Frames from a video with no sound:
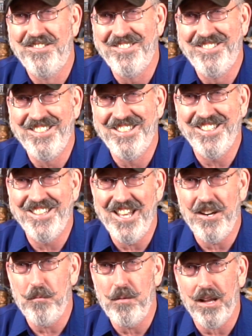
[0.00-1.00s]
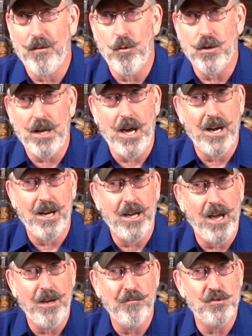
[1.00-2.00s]
And then it'd be like, what kind of
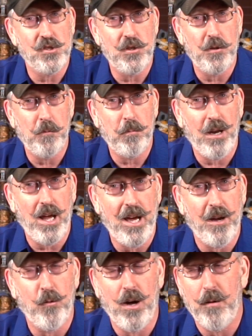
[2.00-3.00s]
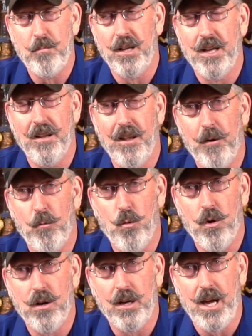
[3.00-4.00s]
games do you play? Well, I play a lot of
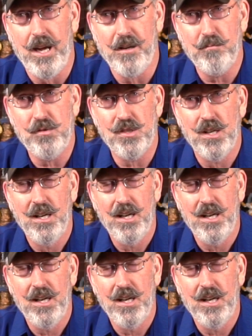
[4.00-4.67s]
war games.